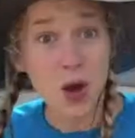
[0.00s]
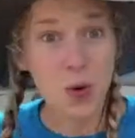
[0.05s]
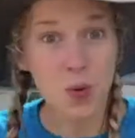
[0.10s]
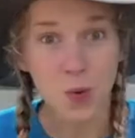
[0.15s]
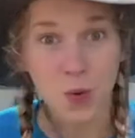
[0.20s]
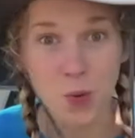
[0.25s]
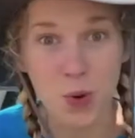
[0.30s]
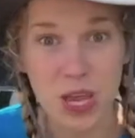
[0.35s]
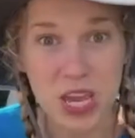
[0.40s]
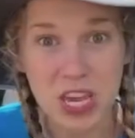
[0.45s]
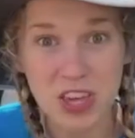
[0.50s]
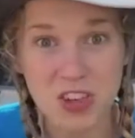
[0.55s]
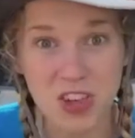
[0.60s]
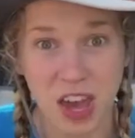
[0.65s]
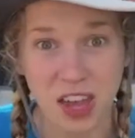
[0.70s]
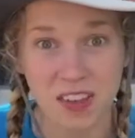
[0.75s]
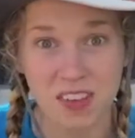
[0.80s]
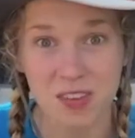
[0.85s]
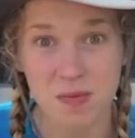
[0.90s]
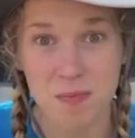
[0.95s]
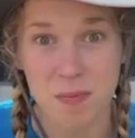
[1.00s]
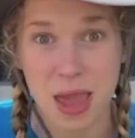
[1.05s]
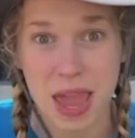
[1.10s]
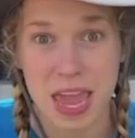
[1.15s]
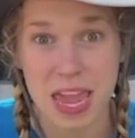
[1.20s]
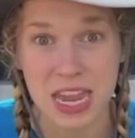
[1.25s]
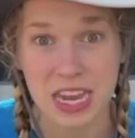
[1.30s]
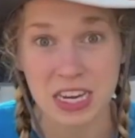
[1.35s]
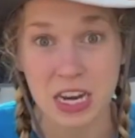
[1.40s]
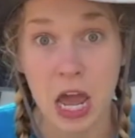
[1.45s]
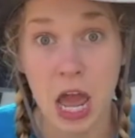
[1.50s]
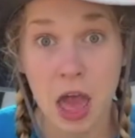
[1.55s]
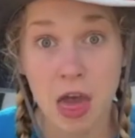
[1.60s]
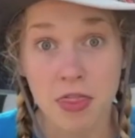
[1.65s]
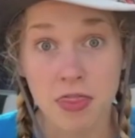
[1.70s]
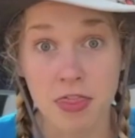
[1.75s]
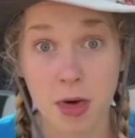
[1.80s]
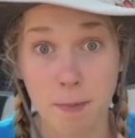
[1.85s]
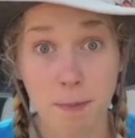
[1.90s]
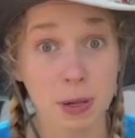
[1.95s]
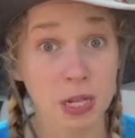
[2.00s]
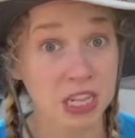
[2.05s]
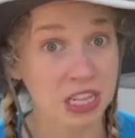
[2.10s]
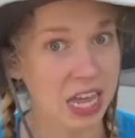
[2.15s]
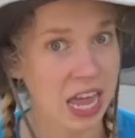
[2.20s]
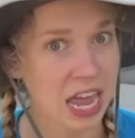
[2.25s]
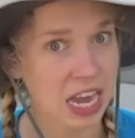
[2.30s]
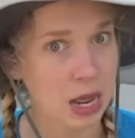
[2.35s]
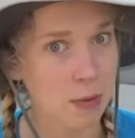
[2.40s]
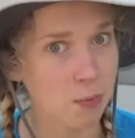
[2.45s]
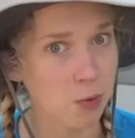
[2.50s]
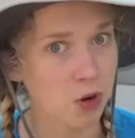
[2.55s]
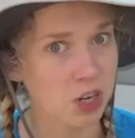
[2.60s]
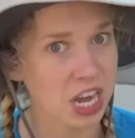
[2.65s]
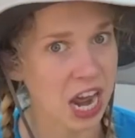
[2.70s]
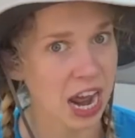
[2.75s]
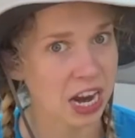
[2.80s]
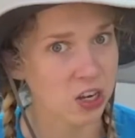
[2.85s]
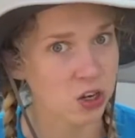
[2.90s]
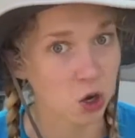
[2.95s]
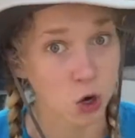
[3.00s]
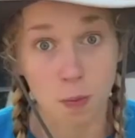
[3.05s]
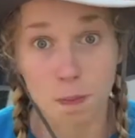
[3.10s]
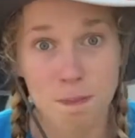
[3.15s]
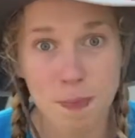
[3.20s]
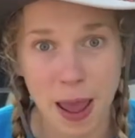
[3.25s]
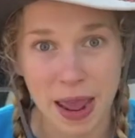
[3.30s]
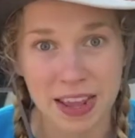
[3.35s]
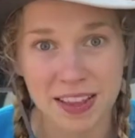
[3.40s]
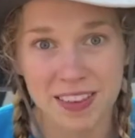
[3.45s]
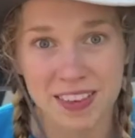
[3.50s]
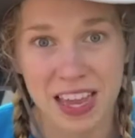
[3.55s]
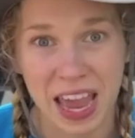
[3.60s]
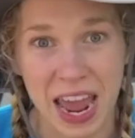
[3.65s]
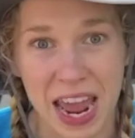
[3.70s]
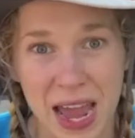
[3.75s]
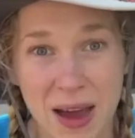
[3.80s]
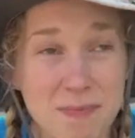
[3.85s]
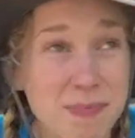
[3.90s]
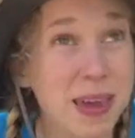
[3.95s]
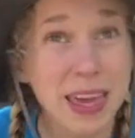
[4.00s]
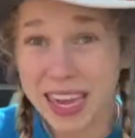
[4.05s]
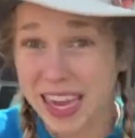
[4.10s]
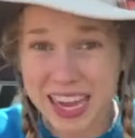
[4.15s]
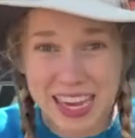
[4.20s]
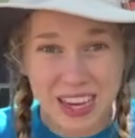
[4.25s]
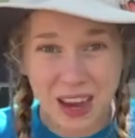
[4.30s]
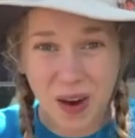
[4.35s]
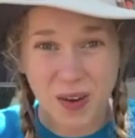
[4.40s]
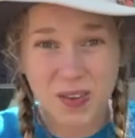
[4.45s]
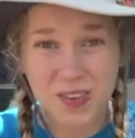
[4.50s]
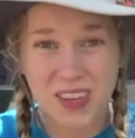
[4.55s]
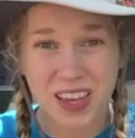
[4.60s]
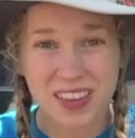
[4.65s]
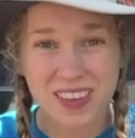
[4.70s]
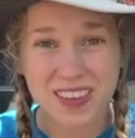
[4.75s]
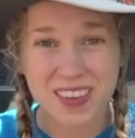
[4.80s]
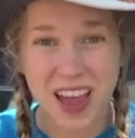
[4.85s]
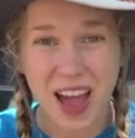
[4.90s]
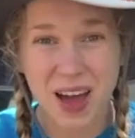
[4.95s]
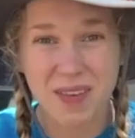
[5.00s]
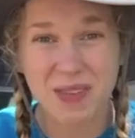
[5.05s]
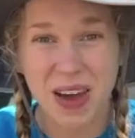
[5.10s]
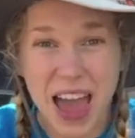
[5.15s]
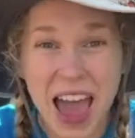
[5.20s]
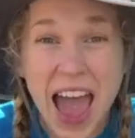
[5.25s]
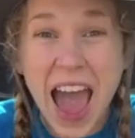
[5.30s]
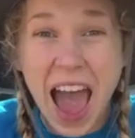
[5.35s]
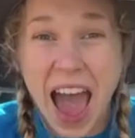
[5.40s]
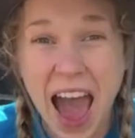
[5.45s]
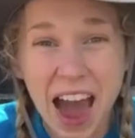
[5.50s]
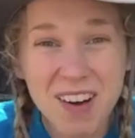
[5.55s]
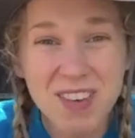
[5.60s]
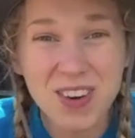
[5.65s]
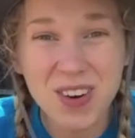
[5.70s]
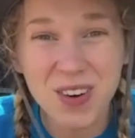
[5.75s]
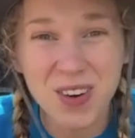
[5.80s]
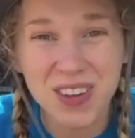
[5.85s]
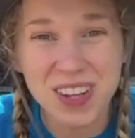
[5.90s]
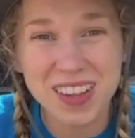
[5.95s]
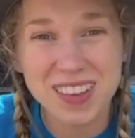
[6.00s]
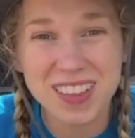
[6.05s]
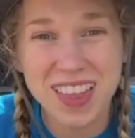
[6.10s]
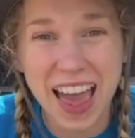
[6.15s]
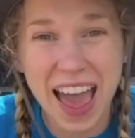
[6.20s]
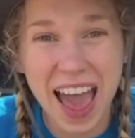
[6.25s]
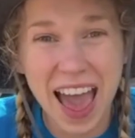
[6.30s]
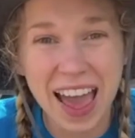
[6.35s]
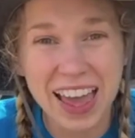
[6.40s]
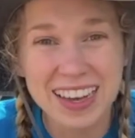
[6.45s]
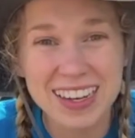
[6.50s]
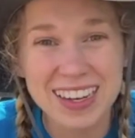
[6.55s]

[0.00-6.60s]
We just made the Planet Protector Base Camp ecosystem. How cool is that?